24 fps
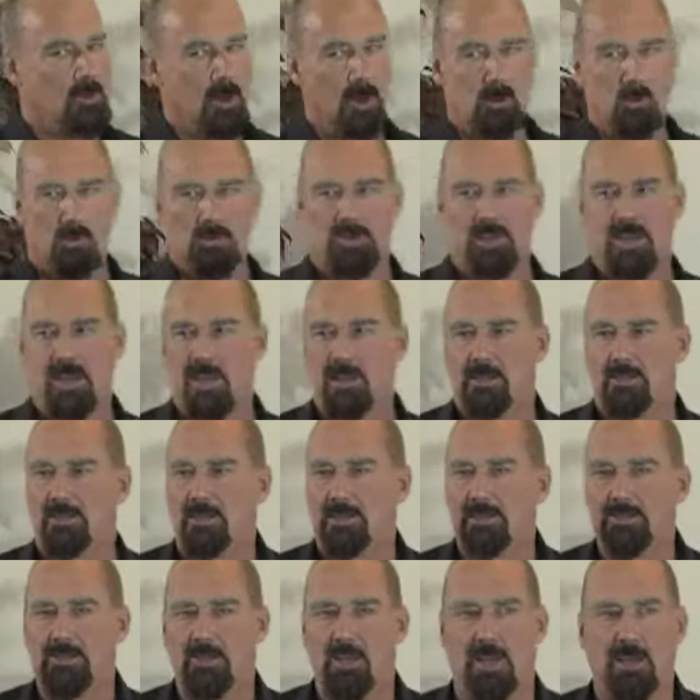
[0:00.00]
mode, the
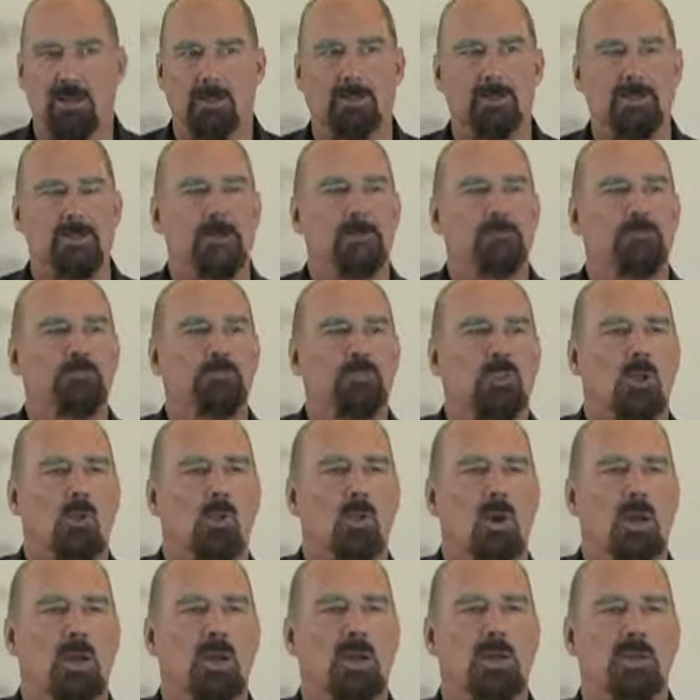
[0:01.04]
elder child,
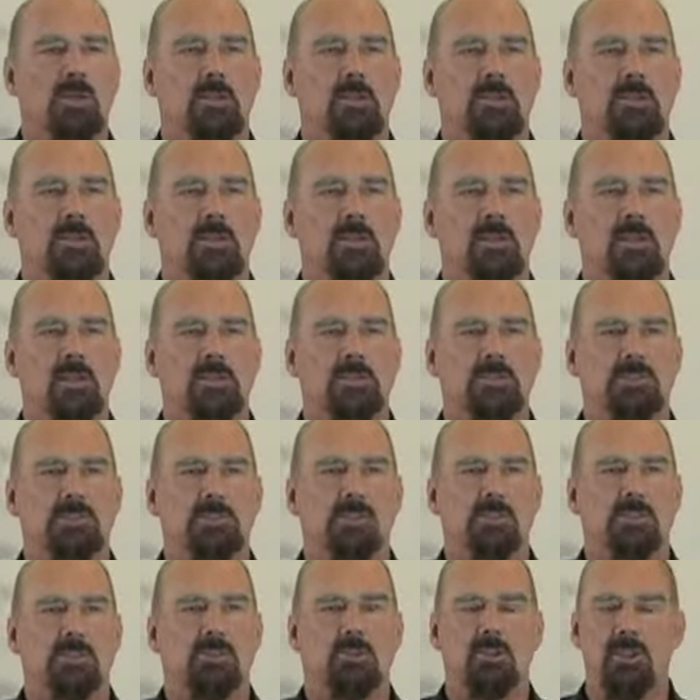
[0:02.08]
where
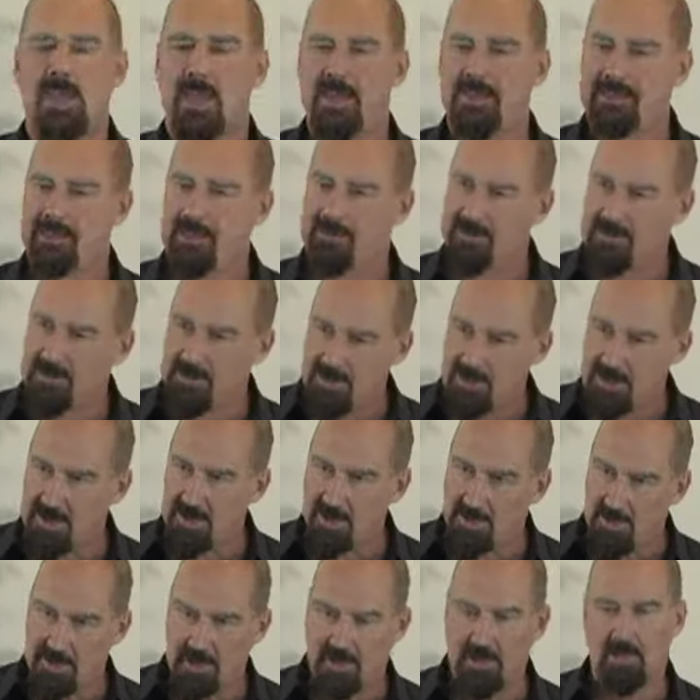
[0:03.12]
there's creativity
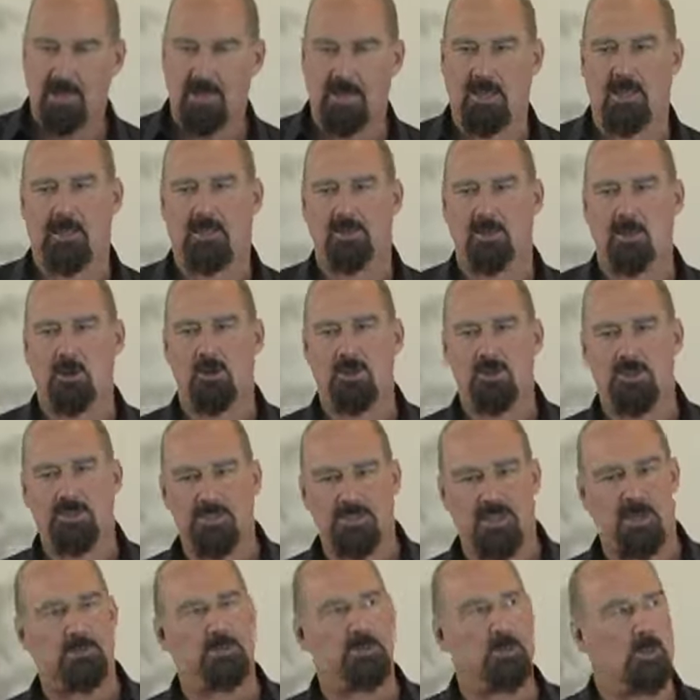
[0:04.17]
and thinking and
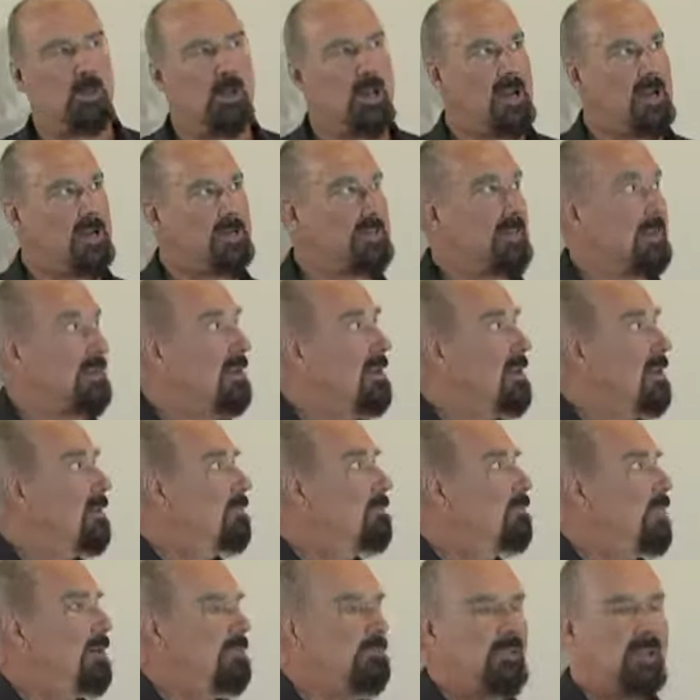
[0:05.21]
conceptualizing,
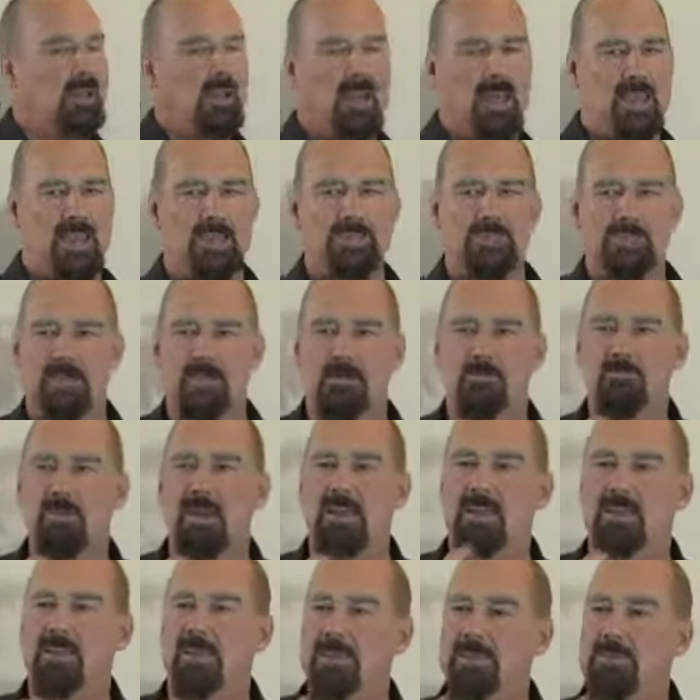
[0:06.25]
but related
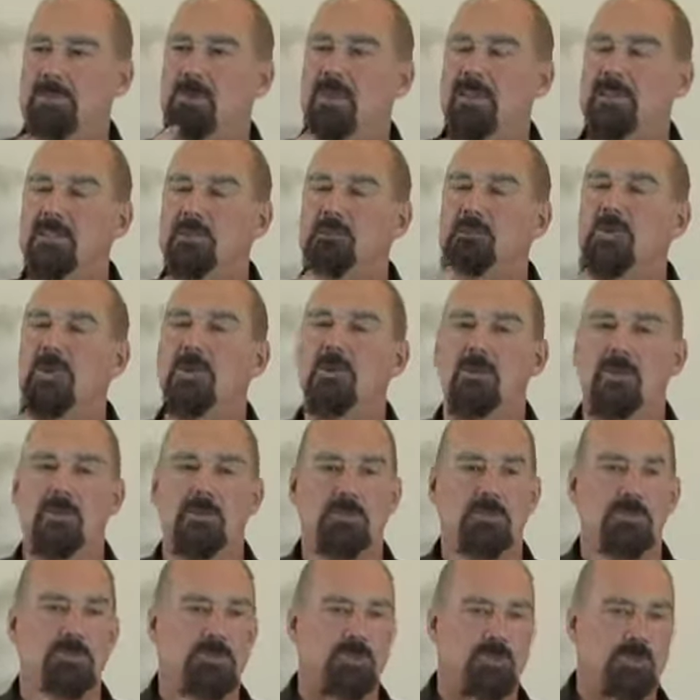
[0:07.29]
mainly to
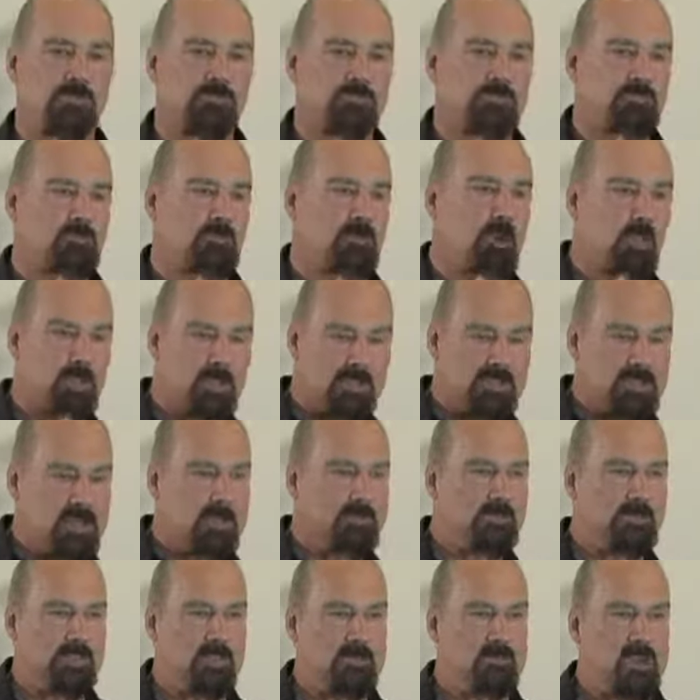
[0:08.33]
experience. Not the
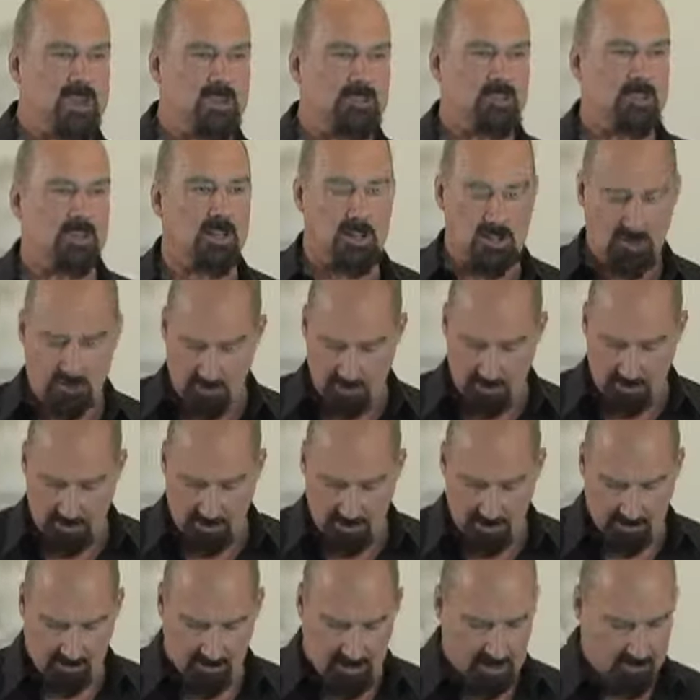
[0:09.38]
same as imagination,
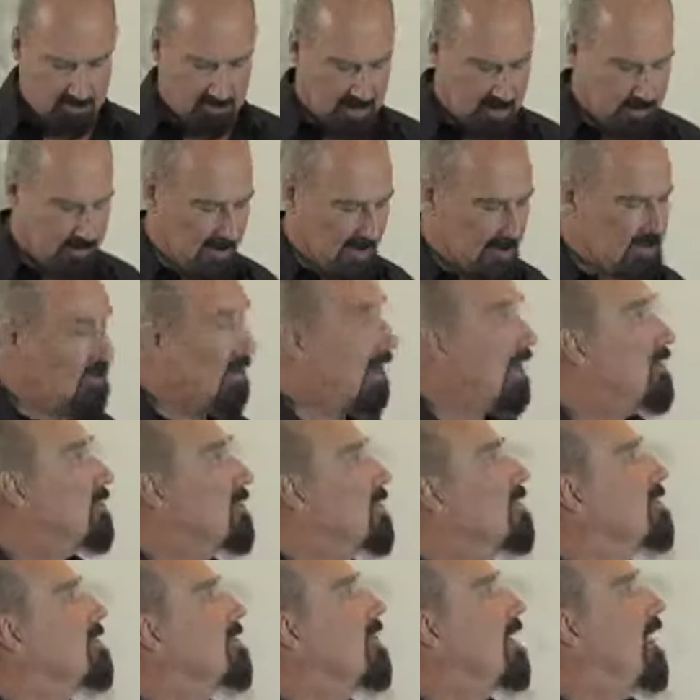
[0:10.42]
right?
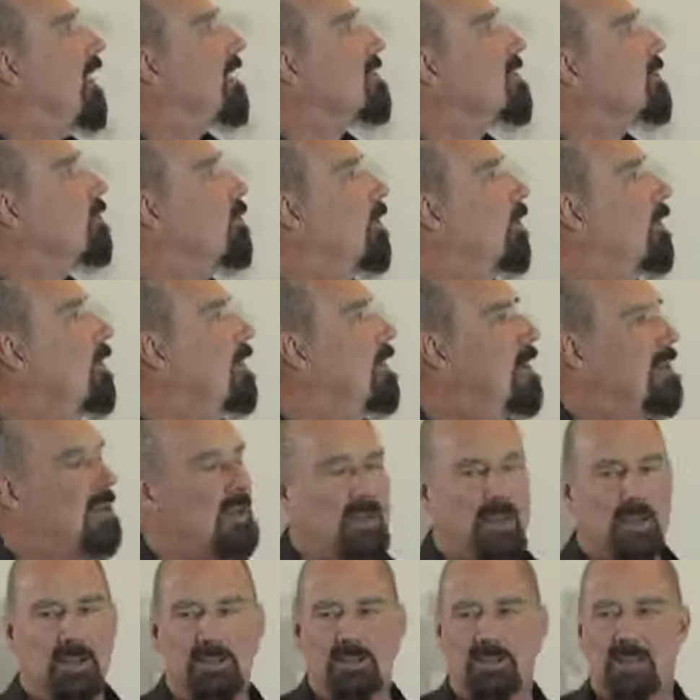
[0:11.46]
Imagination is the next one.
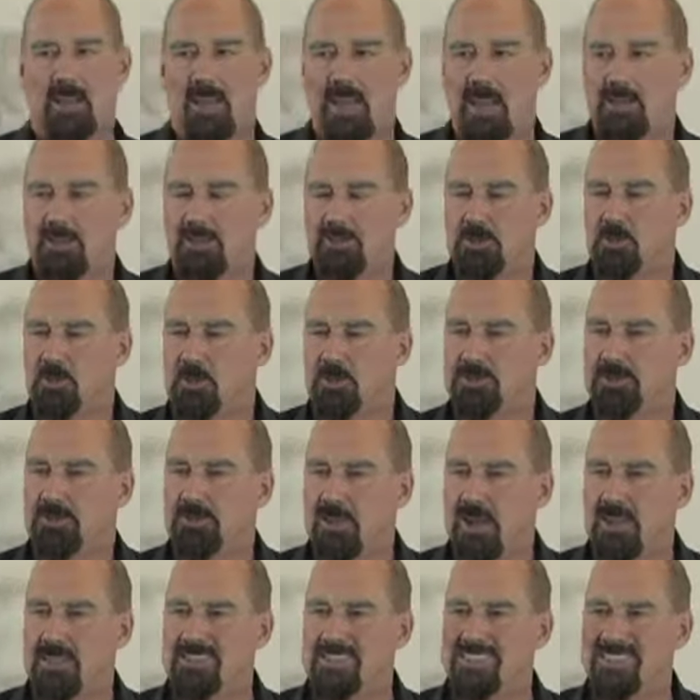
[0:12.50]
Intellectual
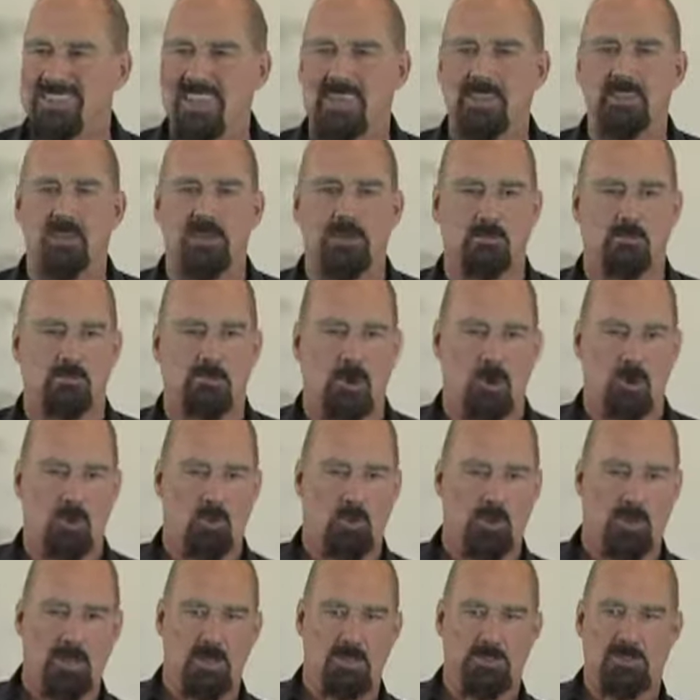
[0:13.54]
transcendent mode,
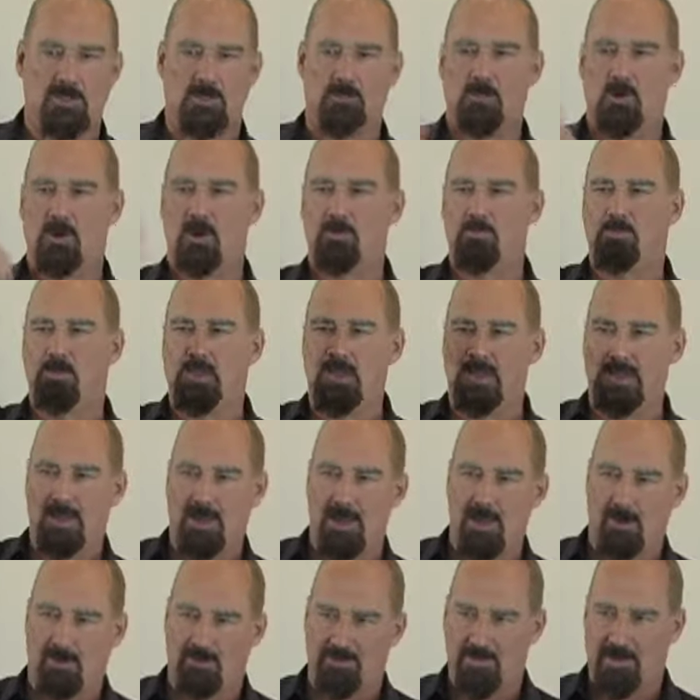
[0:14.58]
where you jump
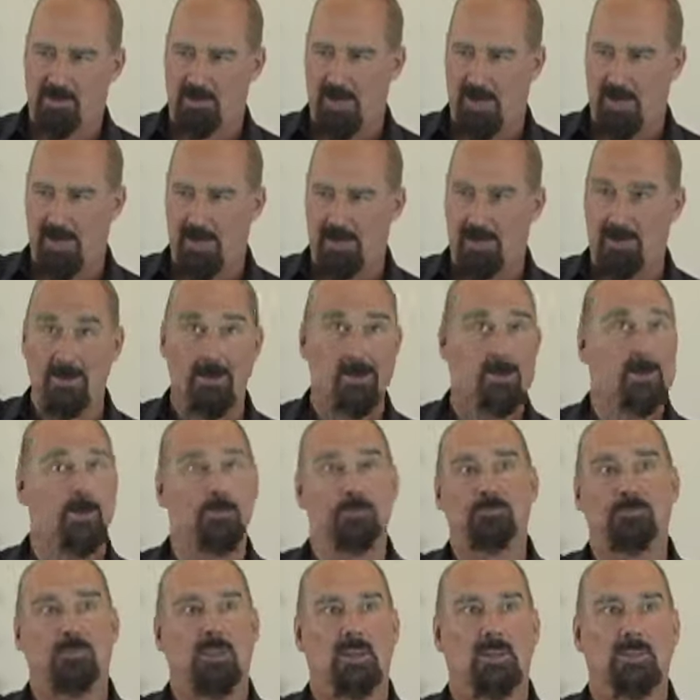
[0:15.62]
completely off the line
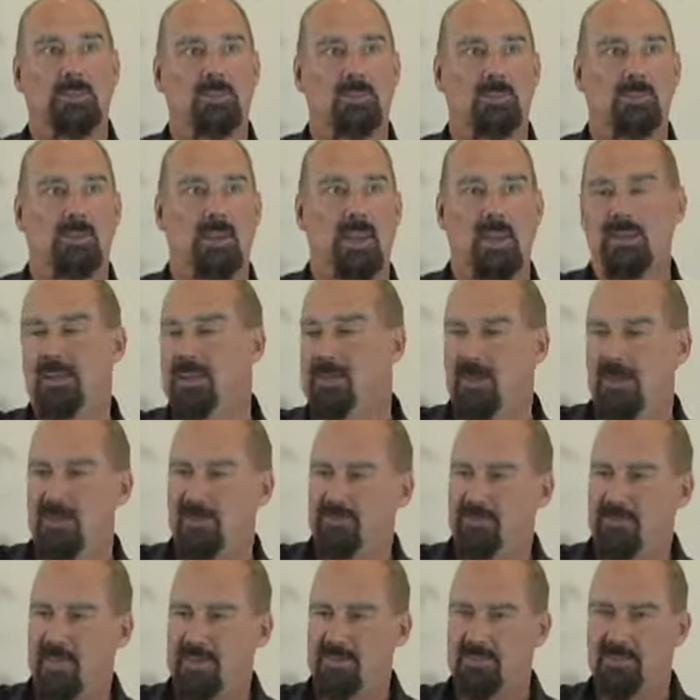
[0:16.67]
into any kind
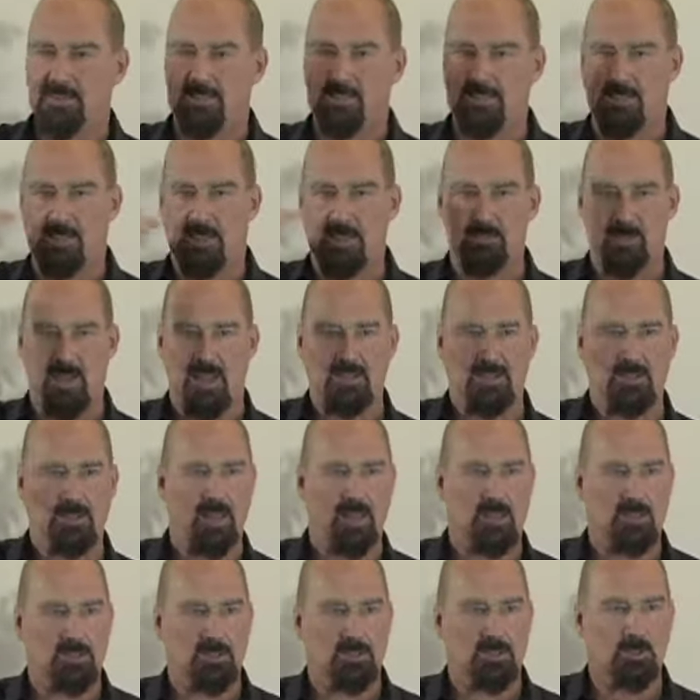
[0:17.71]
of fantasy,
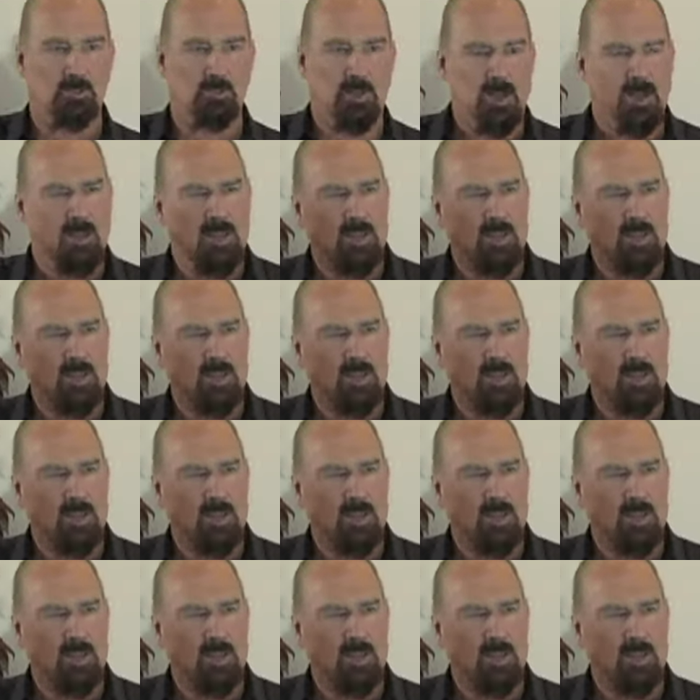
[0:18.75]
imagination.